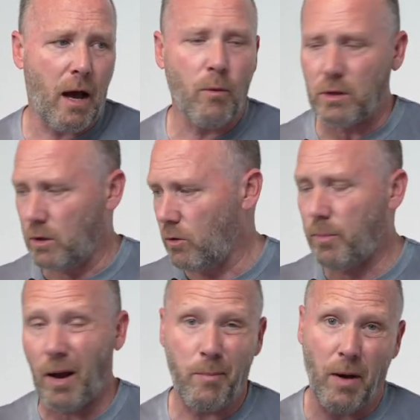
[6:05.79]
I would literally
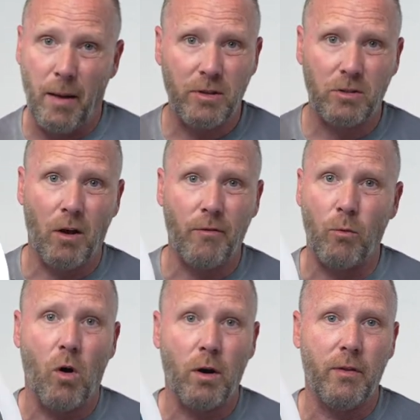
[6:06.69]
probably pop this off and
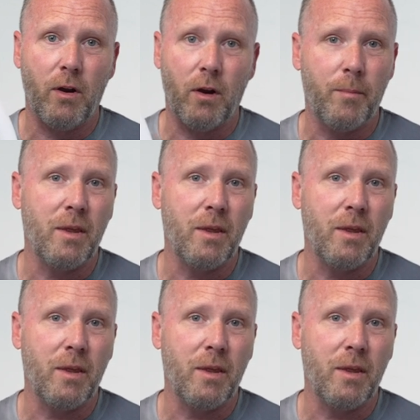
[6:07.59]
walk in there and